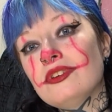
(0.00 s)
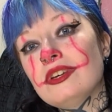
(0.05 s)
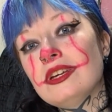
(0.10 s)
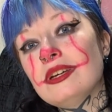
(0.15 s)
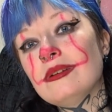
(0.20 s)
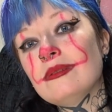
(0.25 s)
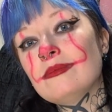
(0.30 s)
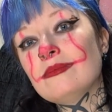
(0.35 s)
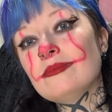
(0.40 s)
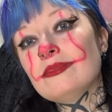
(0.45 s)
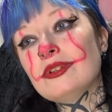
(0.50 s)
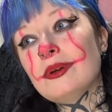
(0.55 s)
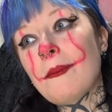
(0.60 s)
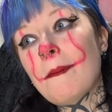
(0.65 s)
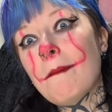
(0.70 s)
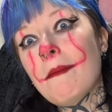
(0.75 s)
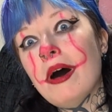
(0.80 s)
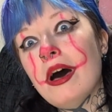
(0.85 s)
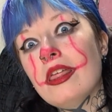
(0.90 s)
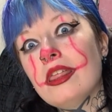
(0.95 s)
themed
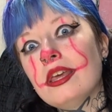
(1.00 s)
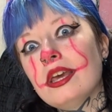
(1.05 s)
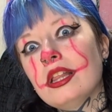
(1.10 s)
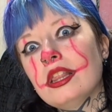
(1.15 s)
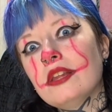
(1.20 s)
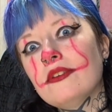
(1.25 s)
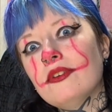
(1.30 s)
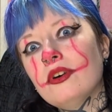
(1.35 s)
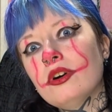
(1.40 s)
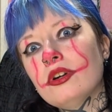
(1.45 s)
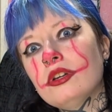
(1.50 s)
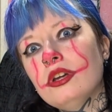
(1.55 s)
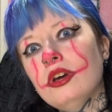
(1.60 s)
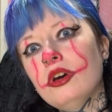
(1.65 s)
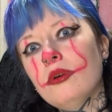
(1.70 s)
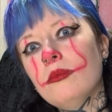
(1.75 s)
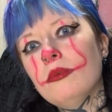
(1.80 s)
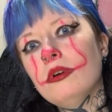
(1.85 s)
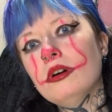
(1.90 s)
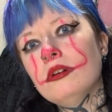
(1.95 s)
by the end of
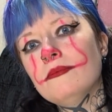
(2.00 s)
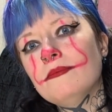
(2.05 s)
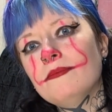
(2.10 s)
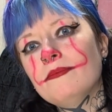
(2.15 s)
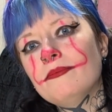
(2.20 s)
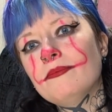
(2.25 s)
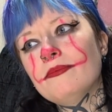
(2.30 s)
October.